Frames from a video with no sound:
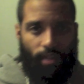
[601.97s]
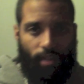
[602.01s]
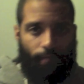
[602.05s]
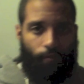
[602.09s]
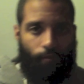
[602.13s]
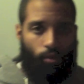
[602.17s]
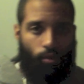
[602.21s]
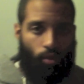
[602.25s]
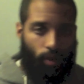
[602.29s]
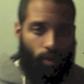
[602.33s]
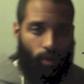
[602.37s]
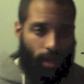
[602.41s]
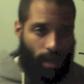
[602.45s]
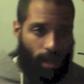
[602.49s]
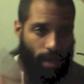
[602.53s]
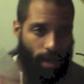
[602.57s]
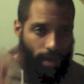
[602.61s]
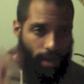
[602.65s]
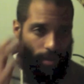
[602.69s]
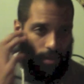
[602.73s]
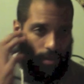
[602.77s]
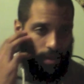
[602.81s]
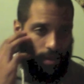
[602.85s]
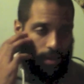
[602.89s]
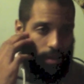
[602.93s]
food. It kind
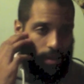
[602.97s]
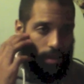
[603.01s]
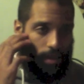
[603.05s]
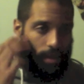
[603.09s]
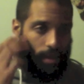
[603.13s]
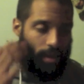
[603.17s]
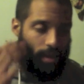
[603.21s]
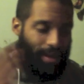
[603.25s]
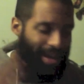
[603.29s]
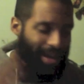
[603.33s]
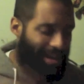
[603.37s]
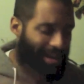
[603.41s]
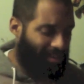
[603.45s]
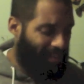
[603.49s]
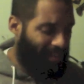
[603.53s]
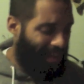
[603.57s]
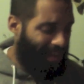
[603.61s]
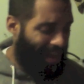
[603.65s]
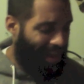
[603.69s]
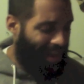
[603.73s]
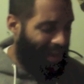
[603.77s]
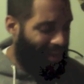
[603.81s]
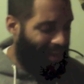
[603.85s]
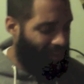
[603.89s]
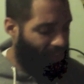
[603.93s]
of it has like
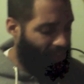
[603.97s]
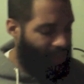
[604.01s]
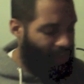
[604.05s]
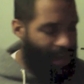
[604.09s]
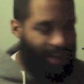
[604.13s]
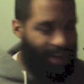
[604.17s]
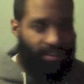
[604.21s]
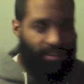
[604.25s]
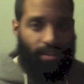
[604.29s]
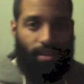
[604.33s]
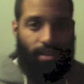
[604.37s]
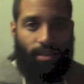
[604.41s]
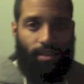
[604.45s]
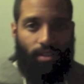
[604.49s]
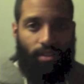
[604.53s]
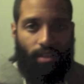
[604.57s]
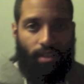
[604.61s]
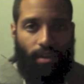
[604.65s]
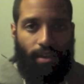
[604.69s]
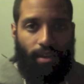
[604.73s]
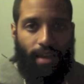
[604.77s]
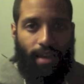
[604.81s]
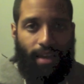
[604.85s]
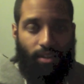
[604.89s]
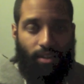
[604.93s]
antioxidants in
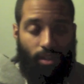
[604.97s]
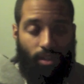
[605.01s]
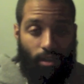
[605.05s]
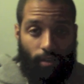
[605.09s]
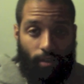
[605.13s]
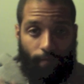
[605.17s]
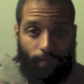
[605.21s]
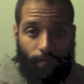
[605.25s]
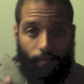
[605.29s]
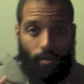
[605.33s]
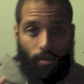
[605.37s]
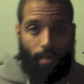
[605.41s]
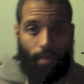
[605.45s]
it that's good for your